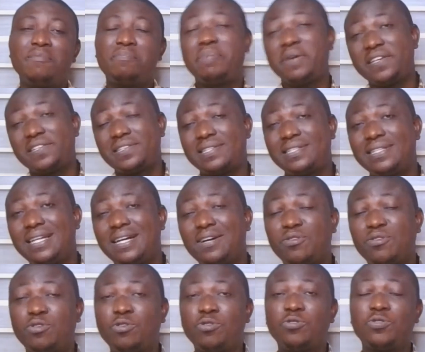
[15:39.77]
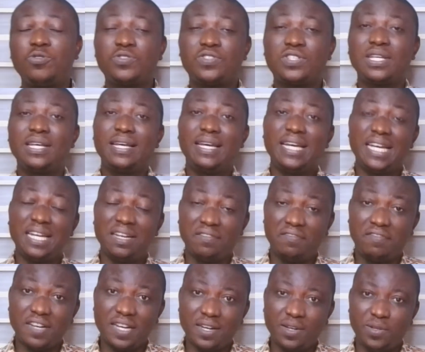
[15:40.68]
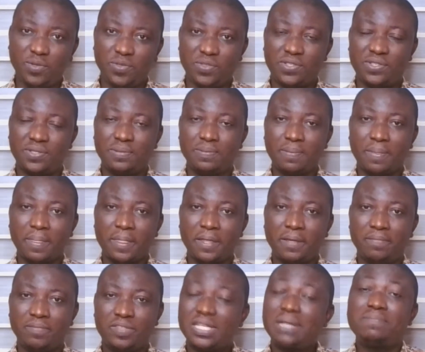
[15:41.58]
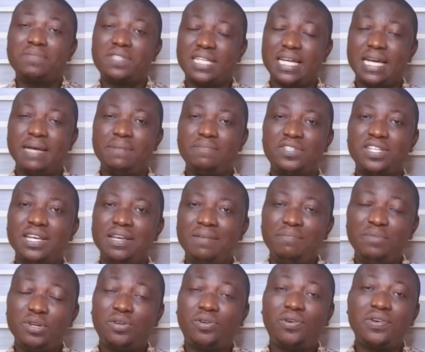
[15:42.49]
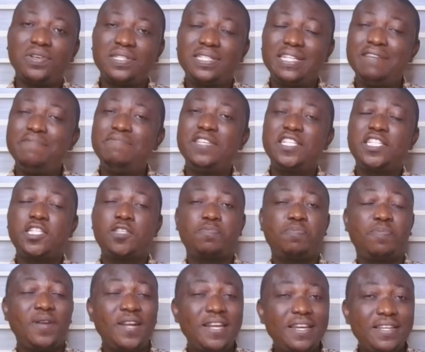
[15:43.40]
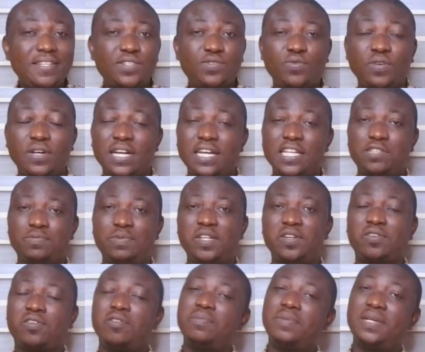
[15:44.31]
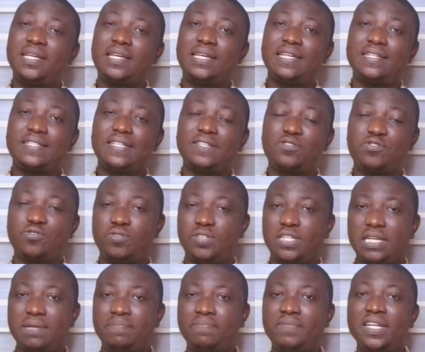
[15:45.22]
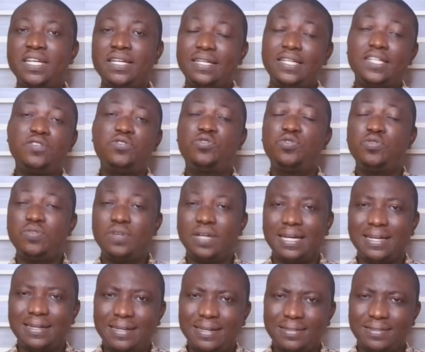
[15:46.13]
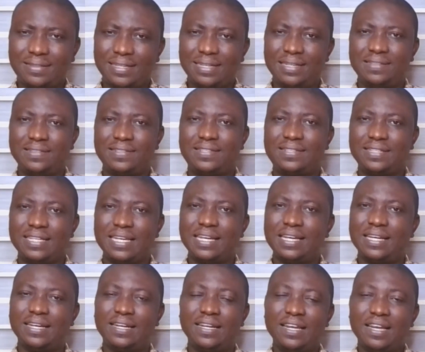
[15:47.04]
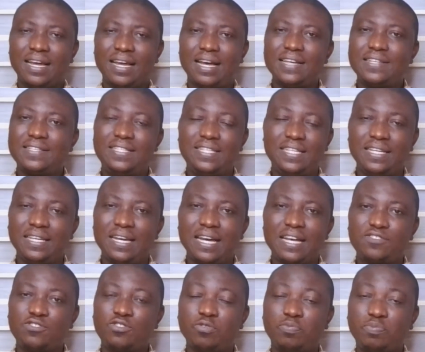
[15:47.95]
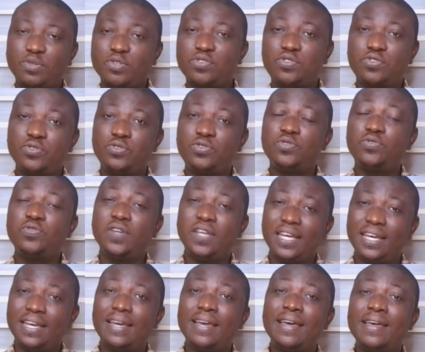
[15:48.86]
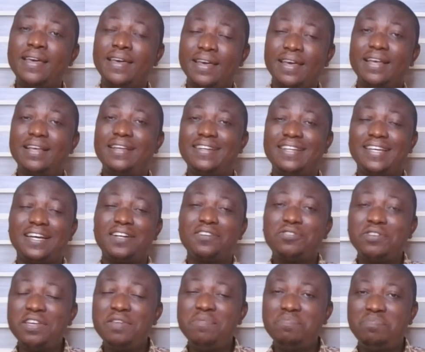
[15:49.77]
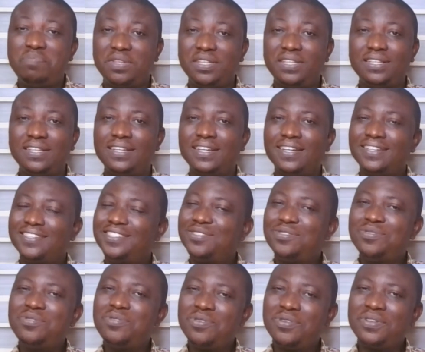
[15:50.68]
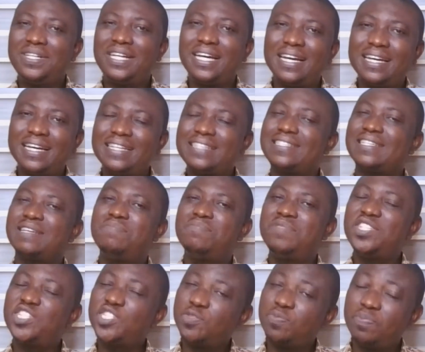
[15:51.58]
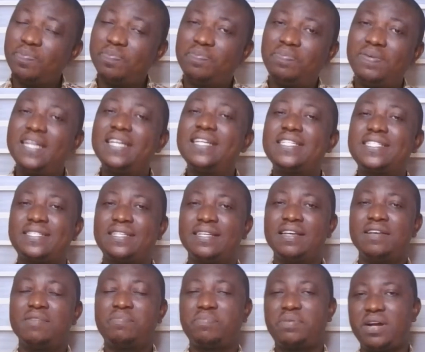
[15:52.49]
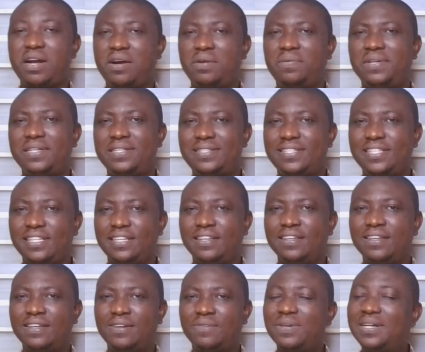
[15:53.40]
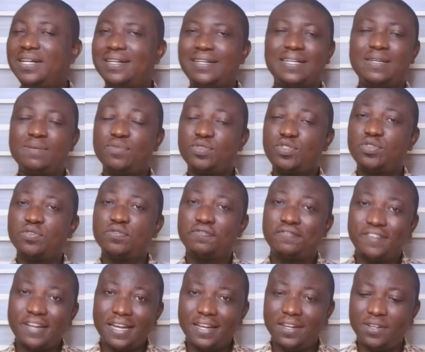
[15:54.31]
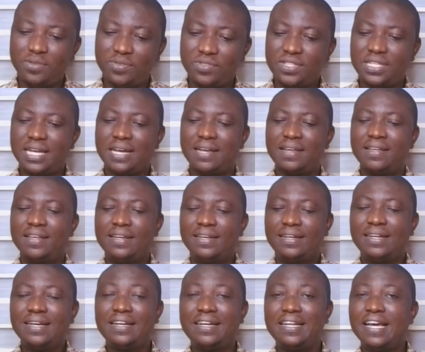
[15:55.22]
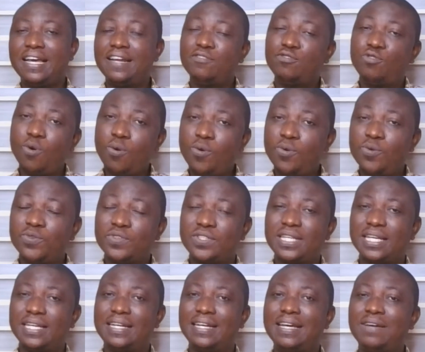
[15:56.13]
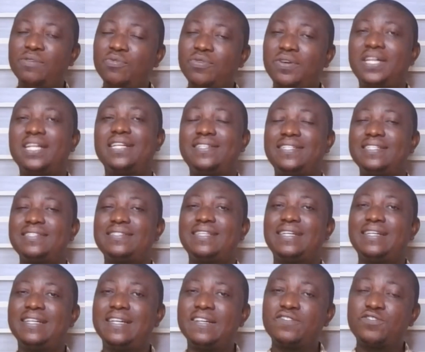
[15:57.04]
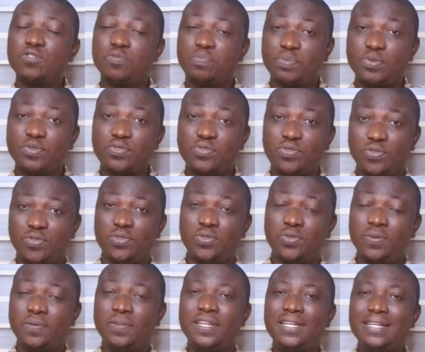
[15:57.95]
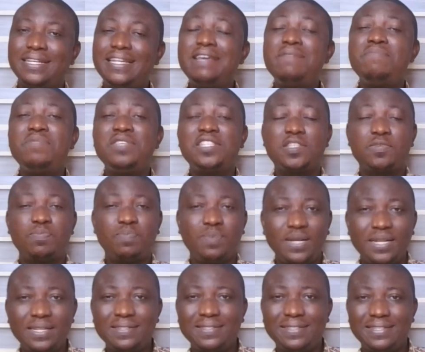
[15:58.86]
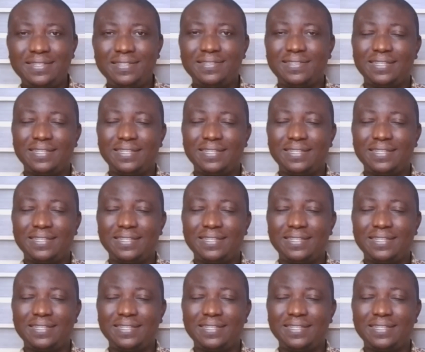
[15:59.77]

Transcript: personal goals and values. Sometimes, because they misplace what has been communicated to them, they do other things, and as they are supposed to do A and they are doing B, you know that it's a misplaced priority when it comes to values, and goals, and what it is that they are supposed to do. They misplace these